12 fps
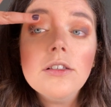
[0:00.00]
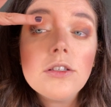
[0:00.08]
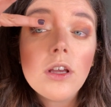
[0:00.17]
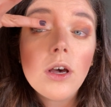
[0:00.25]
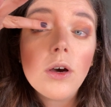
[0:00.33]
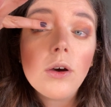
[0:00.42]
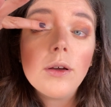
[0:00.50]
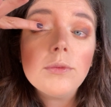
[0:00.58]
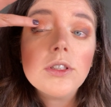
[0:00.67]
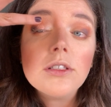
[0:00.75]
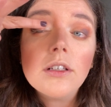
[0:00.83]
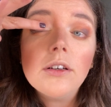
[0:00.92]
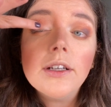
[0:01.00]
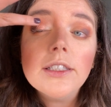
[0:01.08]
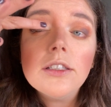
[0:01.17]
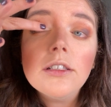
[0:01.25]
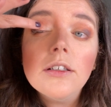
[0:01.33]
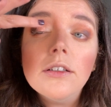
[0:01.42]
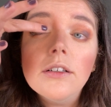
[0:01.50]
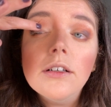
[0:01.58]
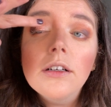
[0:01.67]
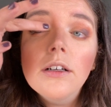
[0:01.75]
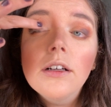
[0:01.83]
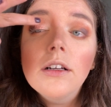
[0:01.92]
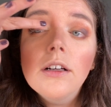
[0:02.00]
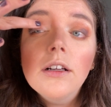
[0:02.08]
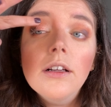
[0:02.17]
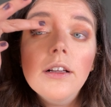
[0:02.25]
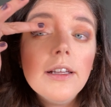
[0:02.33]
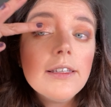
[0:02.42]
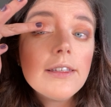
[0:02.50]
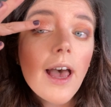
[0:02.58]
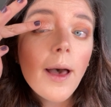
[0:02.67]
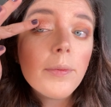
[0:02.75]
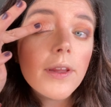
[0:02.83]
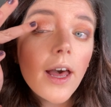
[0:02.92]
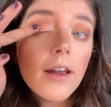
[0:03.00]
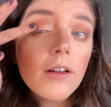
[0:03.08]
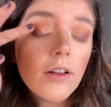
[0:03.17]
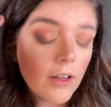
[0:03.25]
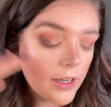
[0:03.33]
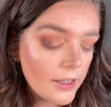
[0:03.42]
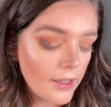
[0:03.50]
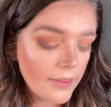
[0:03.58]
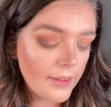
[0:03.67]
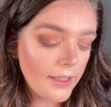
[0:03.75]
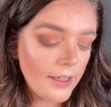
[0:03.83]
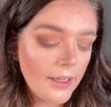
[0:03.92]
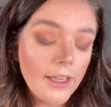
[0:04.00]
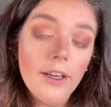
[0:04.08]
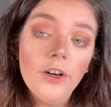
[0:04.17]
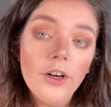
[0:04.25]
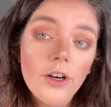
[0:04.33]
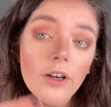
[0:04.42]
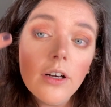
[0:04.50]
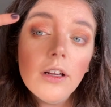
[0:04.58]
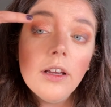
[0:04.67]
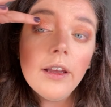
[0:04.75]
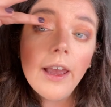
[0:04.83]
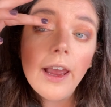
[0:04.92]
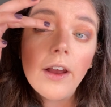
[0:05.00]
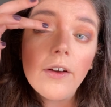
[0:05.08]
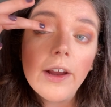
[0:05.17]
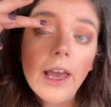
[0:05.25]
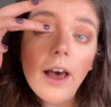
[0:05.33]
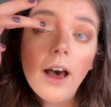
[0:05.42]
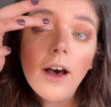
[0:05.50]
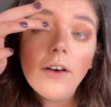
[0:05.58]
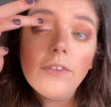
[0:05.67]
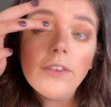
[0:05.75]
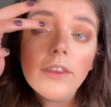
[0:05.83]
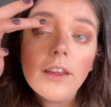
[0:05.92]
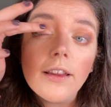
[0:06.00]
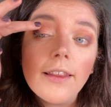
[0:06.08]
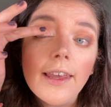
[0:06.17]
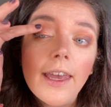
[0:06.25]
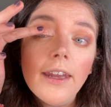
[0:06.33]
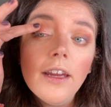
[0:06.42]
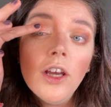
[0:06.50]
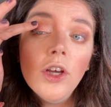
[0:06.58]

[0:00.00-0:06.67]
So I'm just going to tap that on the inner area of the lid.